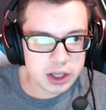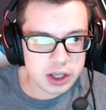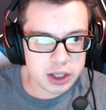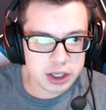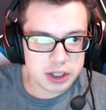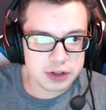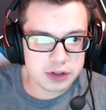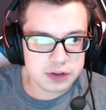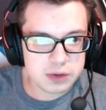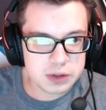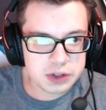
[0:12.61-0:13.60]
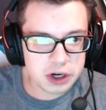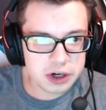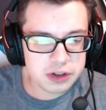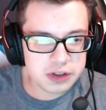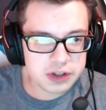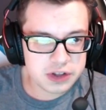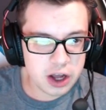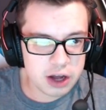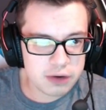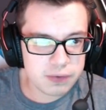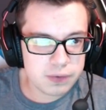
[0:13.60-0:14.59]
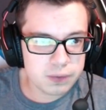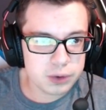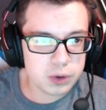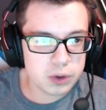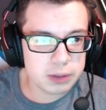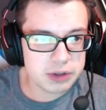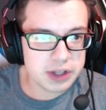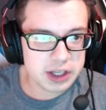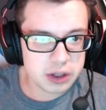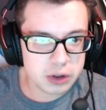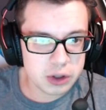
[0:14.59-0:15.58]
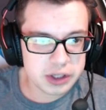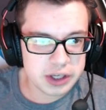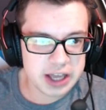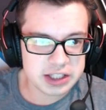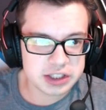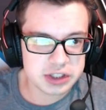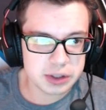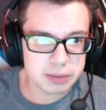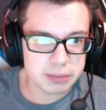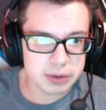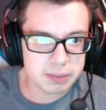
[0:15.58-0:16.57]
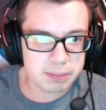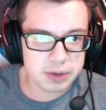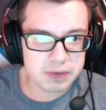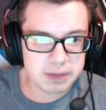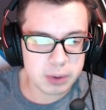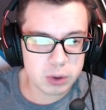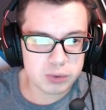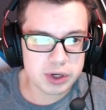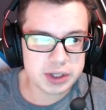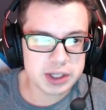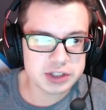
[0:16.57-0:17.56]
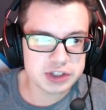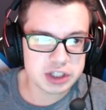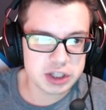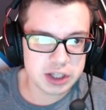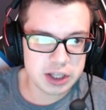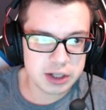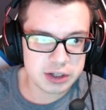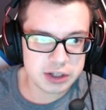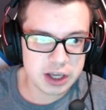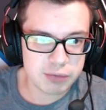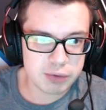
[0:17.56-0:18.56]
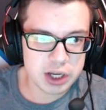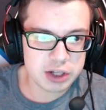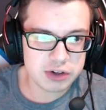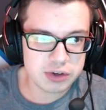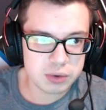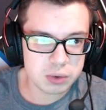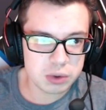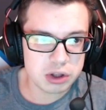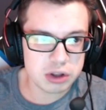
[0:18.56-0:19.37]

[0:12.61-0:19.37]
And to start this off, we're going to be taking a look at some PvP poke rankings and then get right into